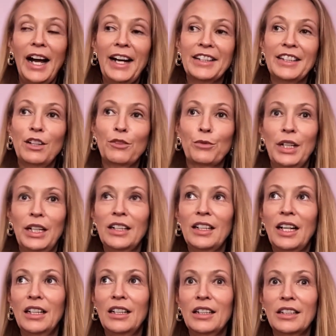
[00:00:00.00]
And well,
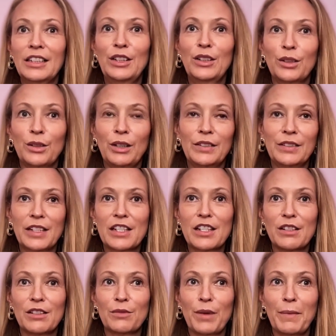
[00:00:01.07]

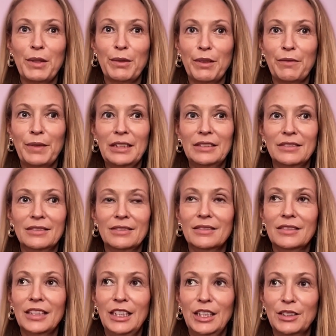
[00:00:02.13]
obviously as women, we've been,
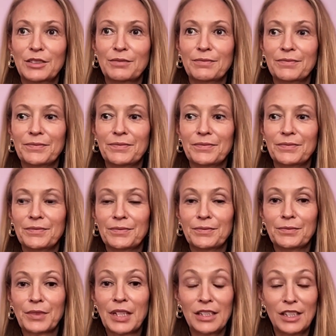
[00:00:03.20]

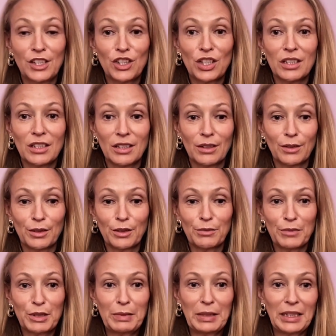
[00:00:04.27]
conditioned and
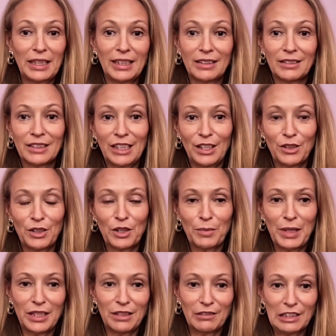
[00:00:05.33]
groomed to be like, your
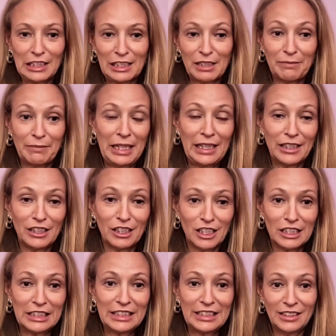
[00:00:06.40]
opinion really doesn't
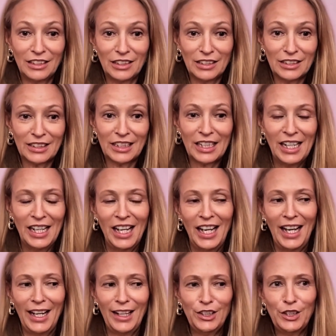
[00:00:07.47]
matter and all. It's like,
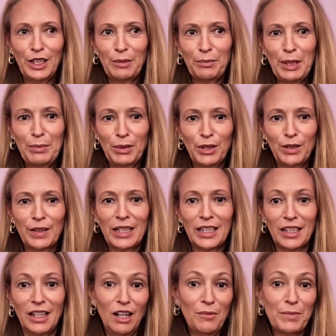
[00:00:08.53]
how do you get people over that
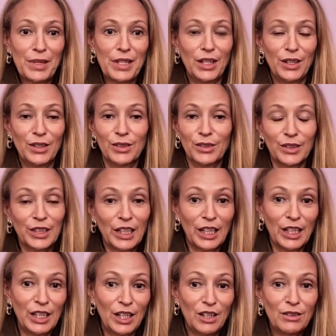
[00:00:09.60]
hump though?
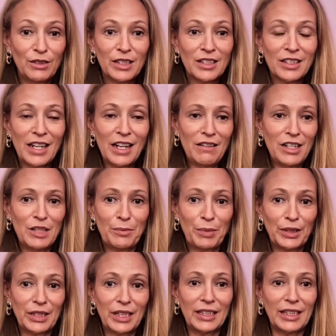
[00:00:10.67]
It's scary to
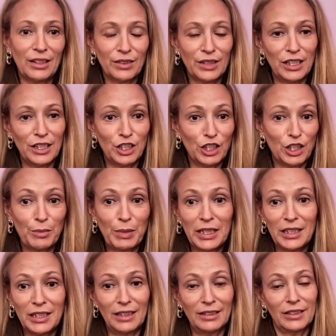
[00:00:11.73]
put that out there and your
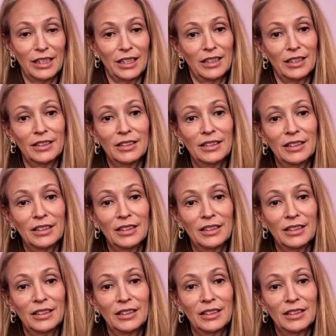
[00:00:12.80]
opinion out there.